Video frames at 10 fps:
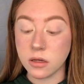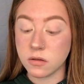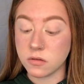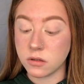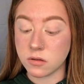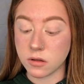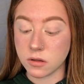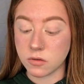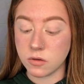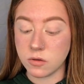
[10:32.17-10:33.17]
See, it's
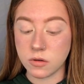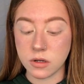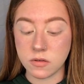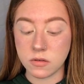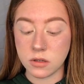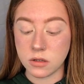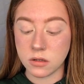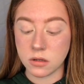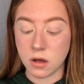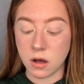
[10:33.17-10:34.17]
nothing too crazy.
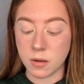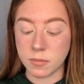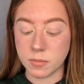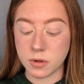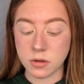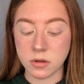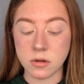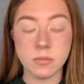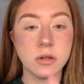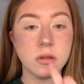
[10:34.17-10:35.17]
Put a little
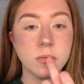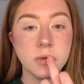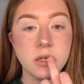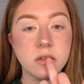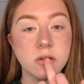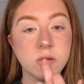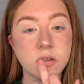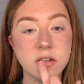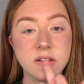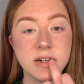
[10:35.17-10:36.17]
bit of the pinky tones
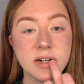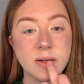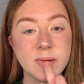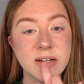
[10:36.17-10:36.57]
on top.